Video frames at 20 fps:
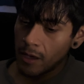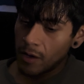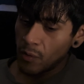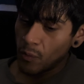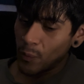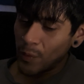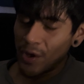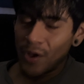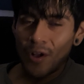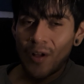
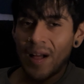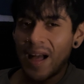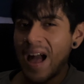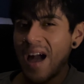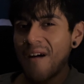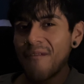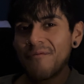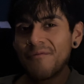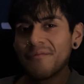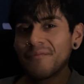We all
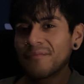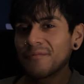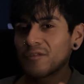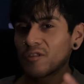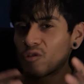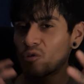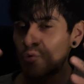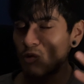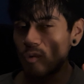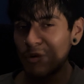have
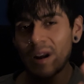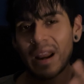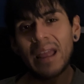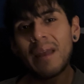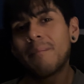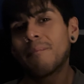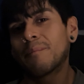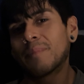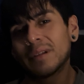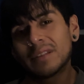
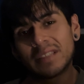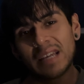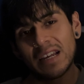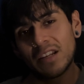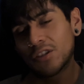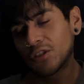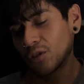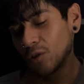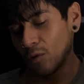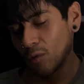great
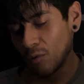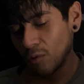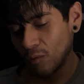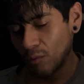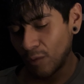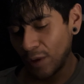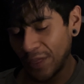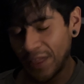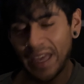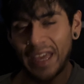potential
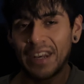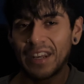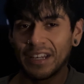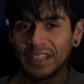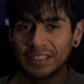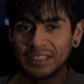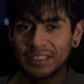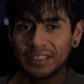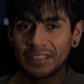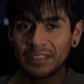within
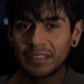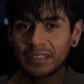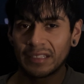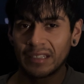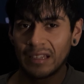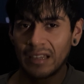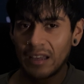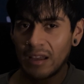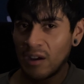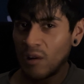us.
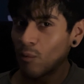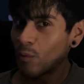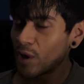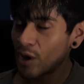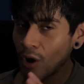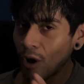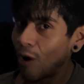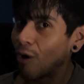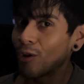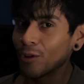We
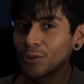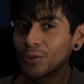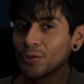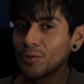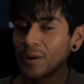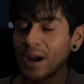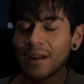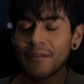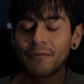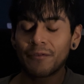all
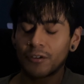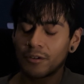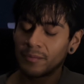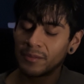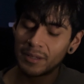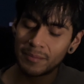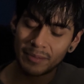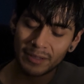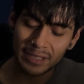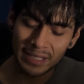do. I
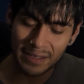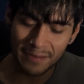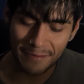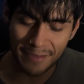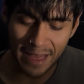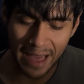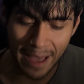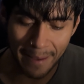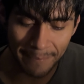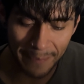firmly believe
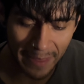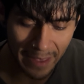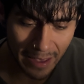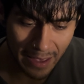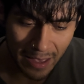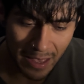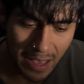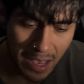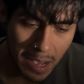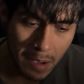that.
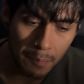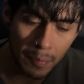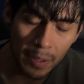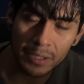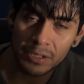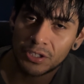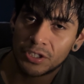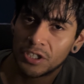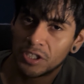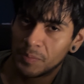
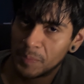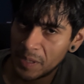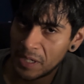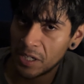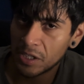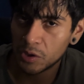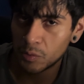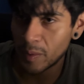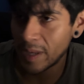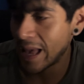But just
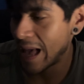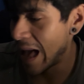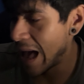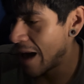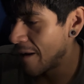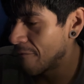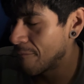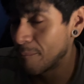because we have